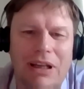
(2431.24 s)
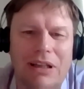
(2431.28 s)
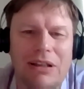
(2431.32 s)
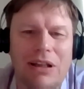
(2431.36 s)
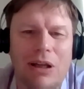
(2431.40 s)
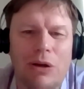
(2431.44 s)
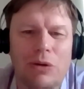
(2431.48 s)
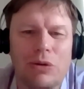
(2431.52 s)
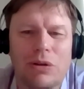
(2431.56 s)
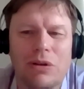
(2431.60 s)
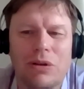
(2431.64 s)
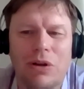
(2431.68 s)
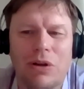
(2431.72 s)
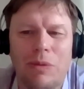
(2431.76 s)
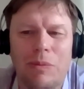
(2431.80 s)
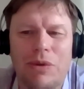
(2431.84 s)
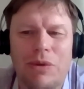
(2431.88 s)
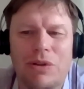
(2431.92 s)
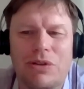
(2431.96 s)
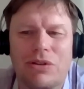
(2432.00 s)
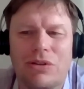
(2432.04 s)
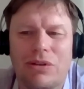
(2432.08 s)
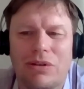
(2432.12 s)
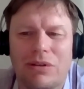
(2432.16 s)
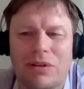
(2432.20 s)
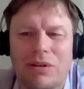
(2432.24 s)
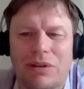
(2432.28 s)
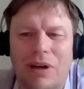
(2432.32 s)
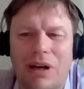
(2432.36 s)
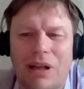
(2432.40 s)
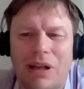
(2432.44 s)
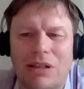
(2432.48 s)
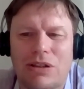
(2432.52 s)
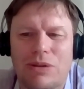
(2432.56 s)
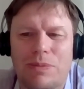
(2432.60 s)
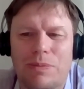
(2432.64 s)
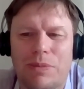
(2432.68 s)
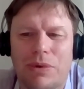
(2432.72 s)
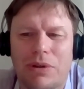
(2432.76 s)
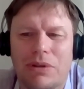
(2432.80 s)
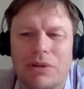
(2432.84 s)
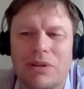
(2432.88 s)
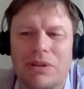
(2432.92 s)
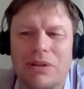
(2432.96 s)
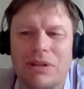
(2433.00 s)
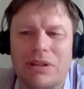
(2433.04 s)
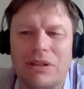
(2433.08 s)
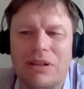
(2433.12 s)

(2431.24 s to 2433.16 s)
and autonomous transport.